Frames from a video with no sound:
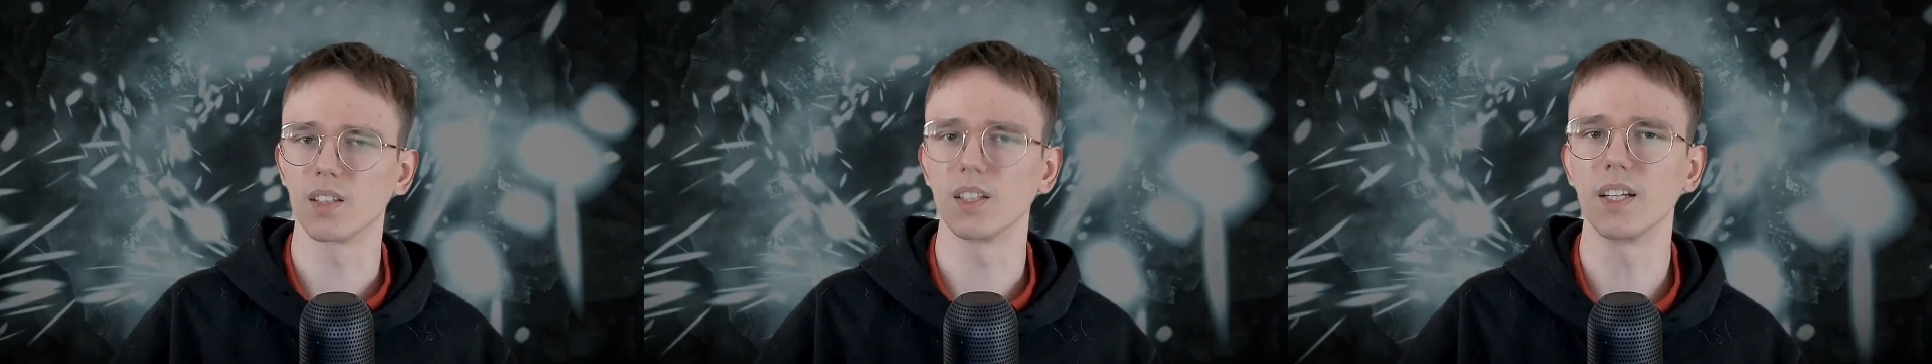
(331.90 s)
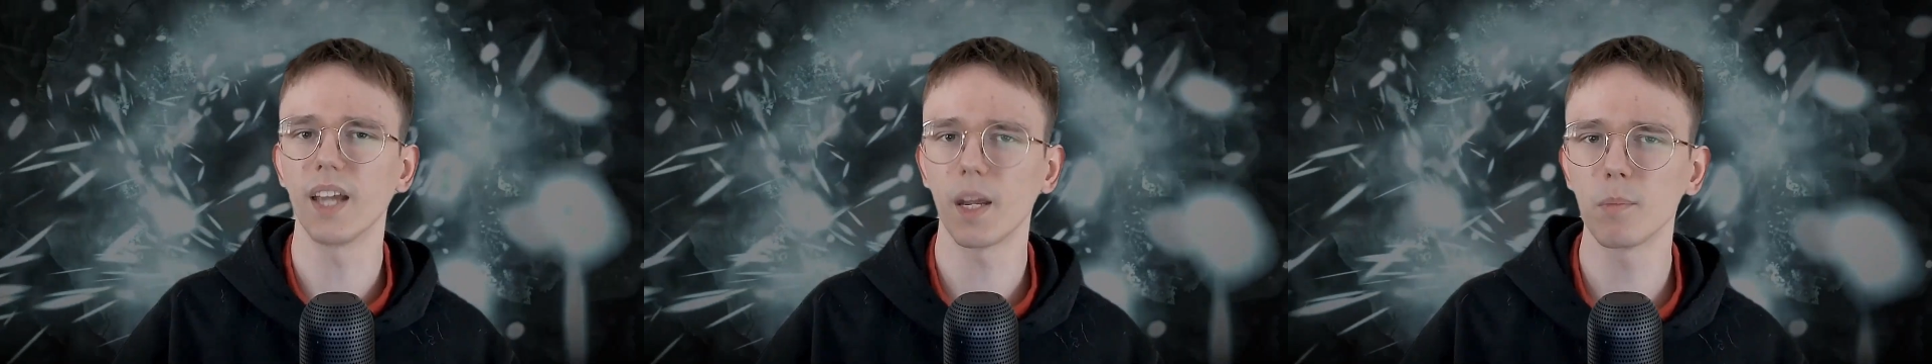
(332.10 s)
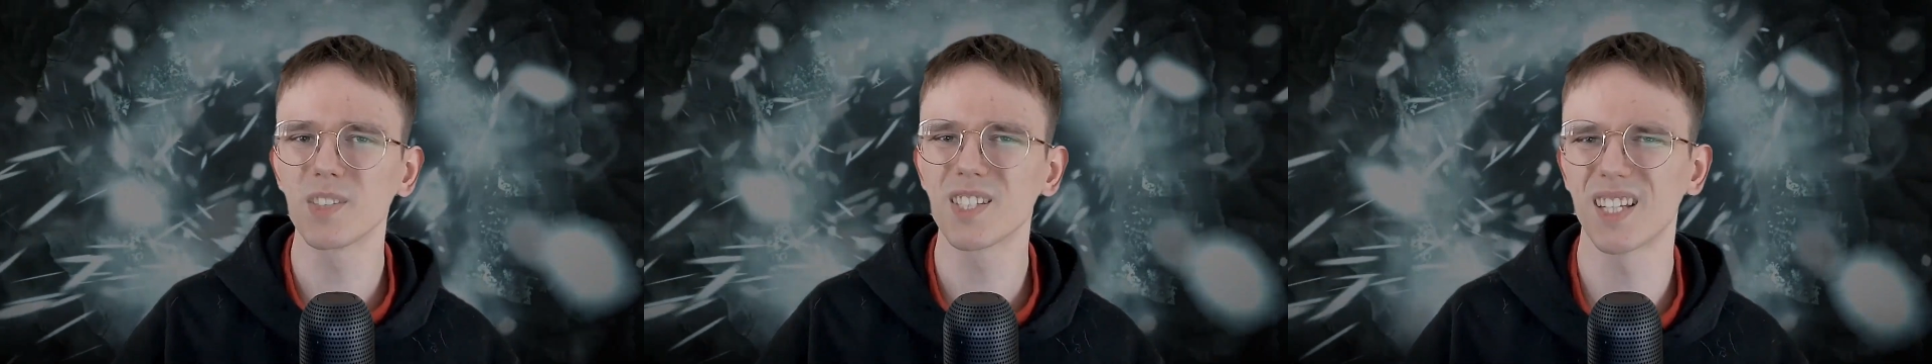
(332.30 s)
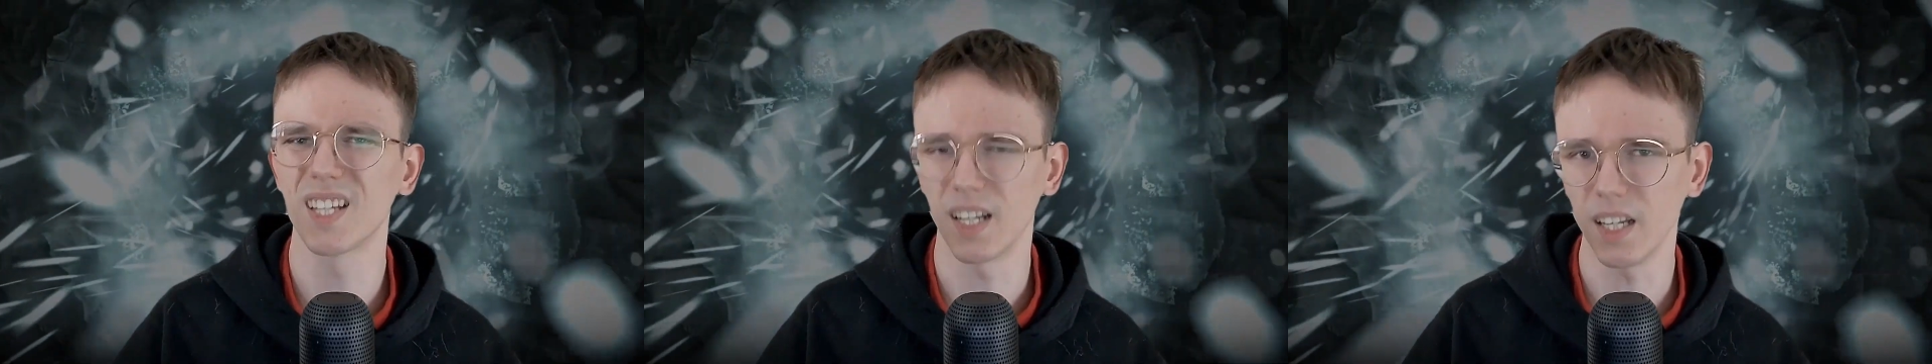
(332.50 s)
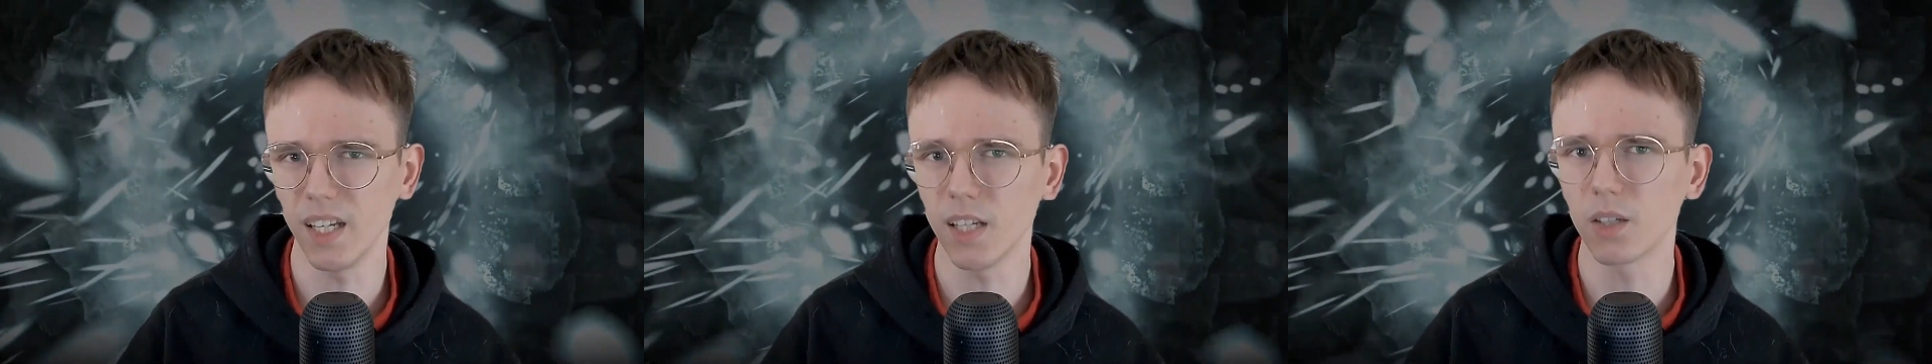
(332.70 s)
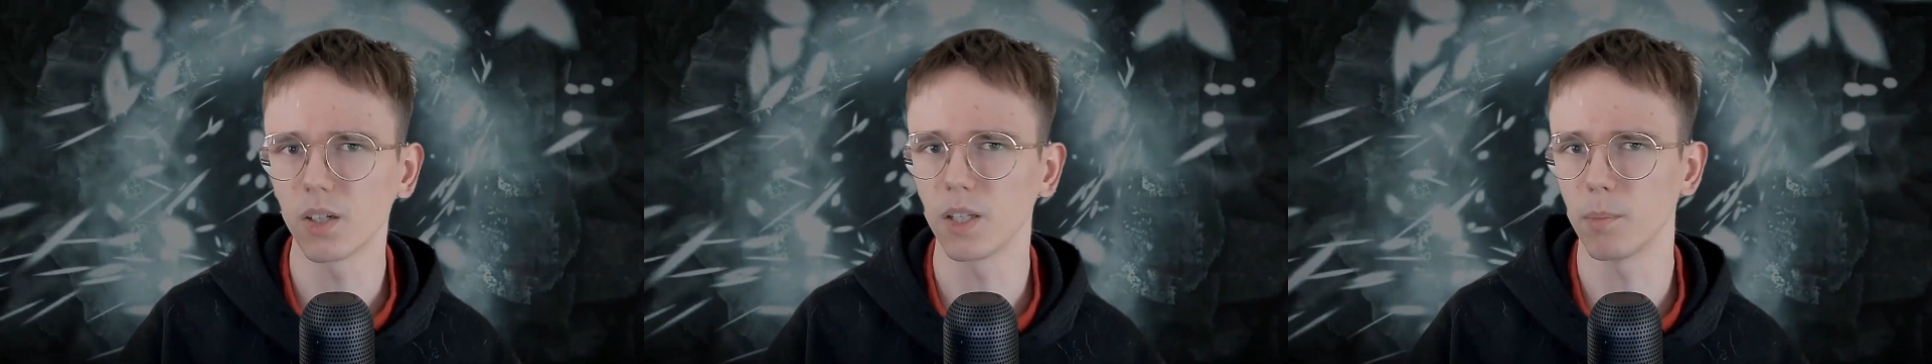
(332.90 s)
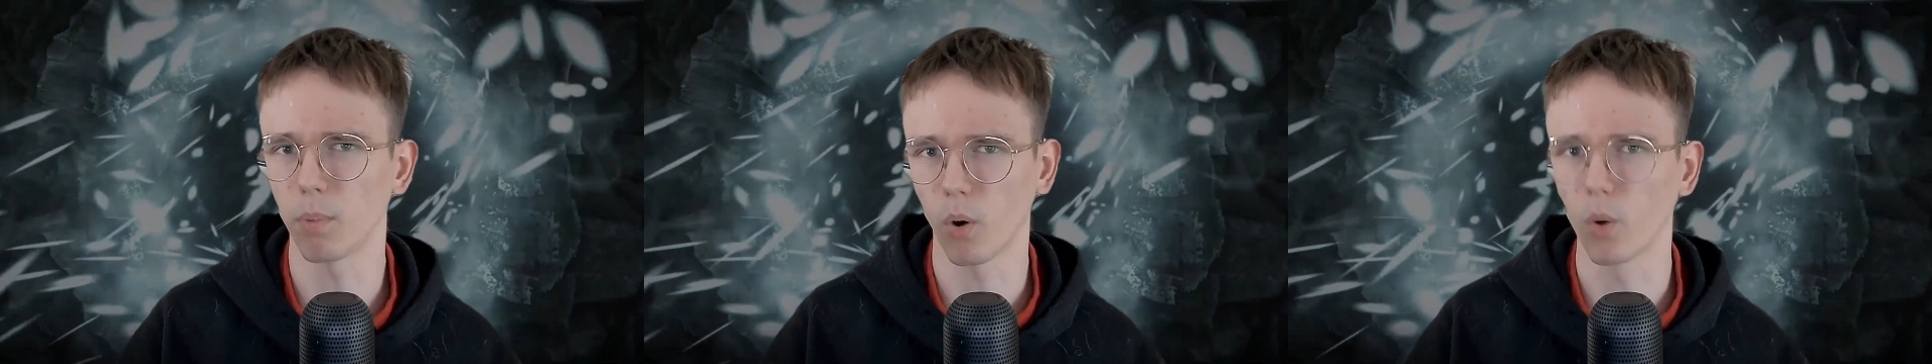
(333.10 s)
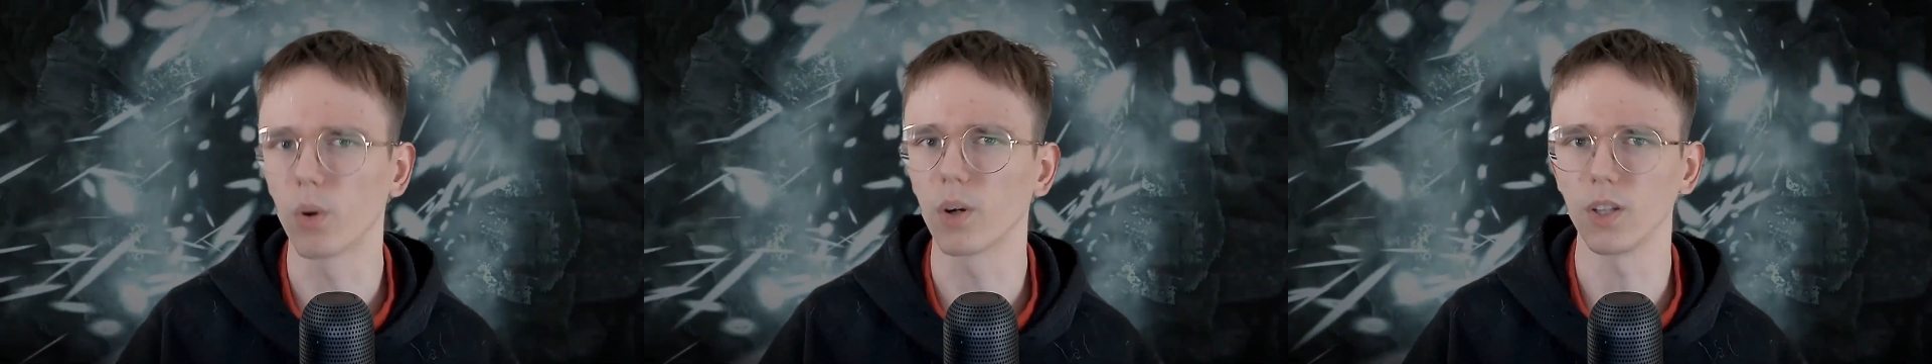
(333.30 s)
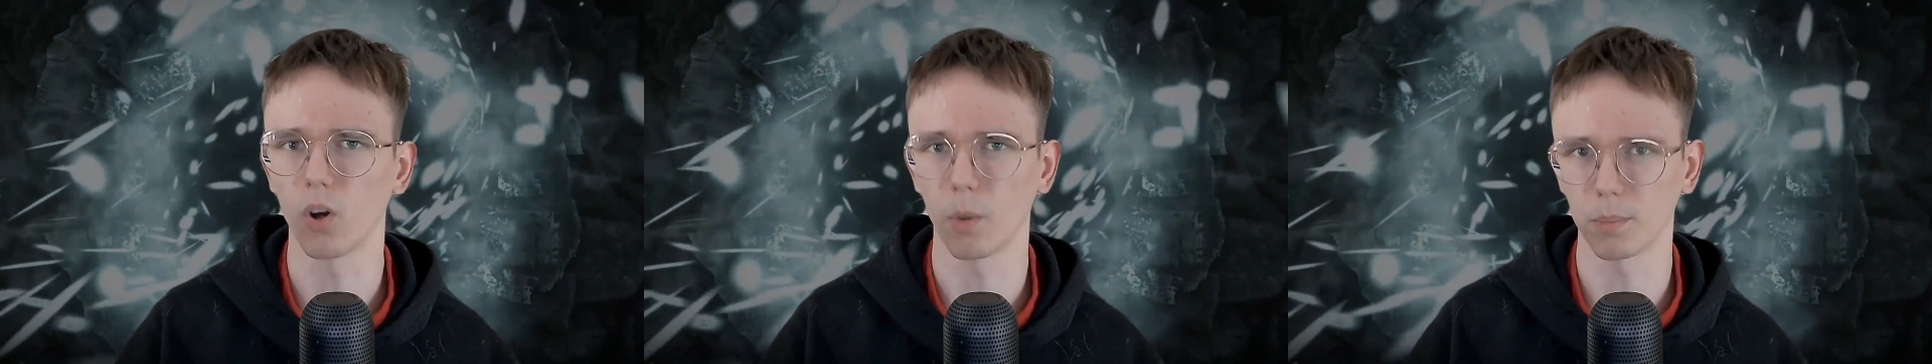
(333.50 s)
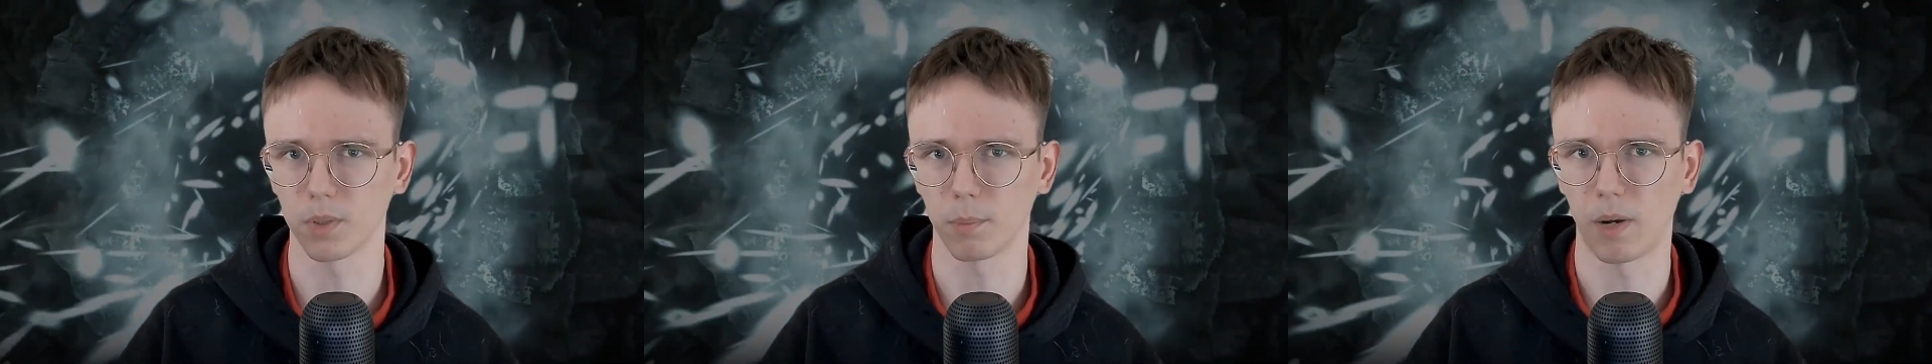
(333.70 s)
game is clearly poorly
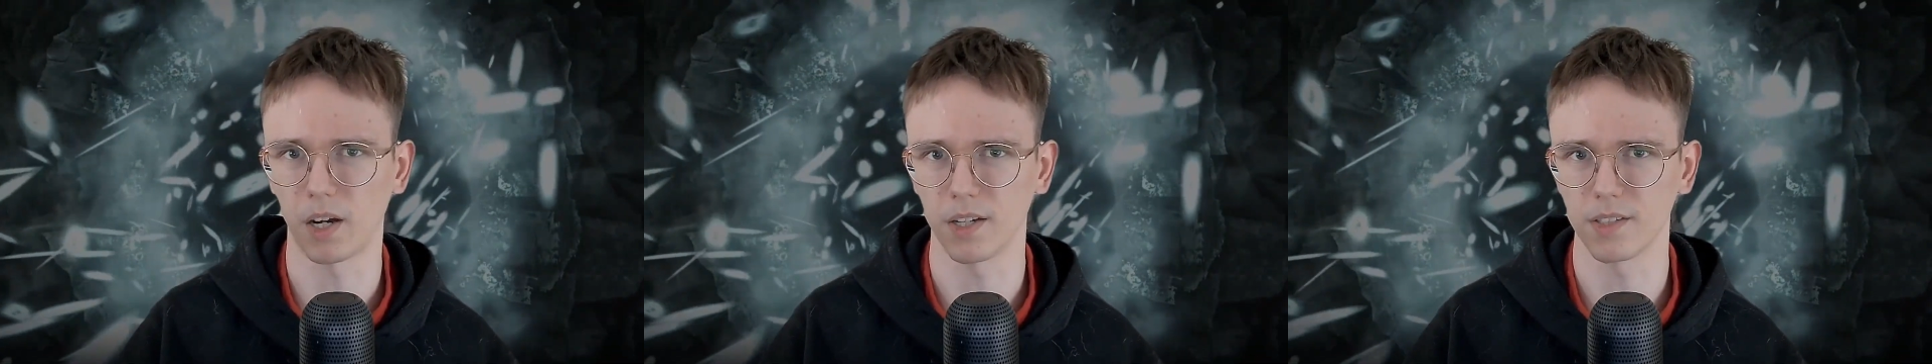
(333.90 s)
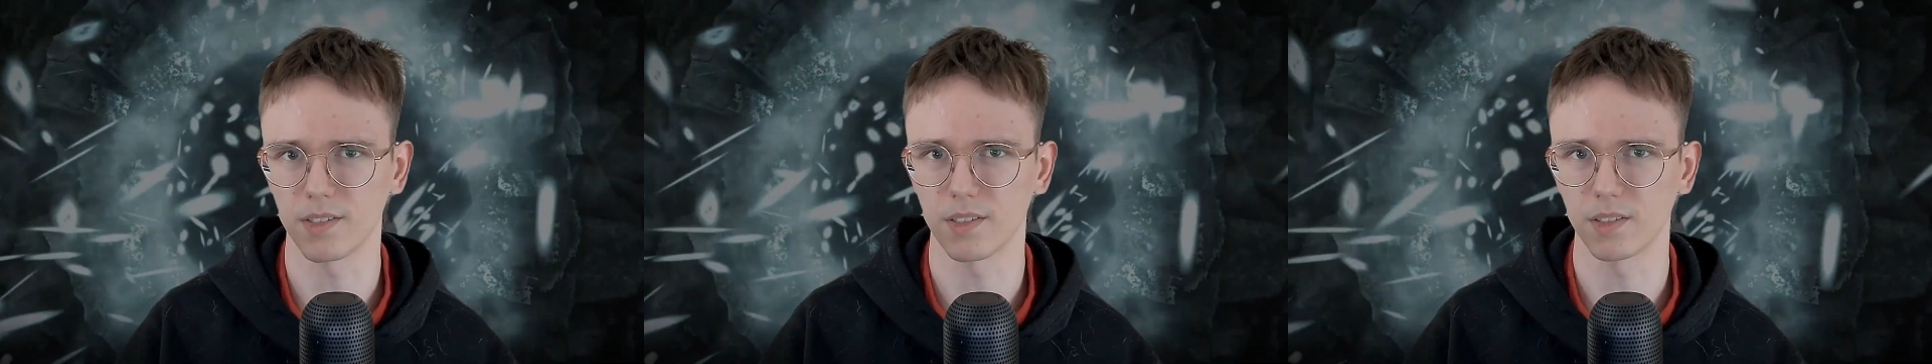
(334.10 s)
optimized,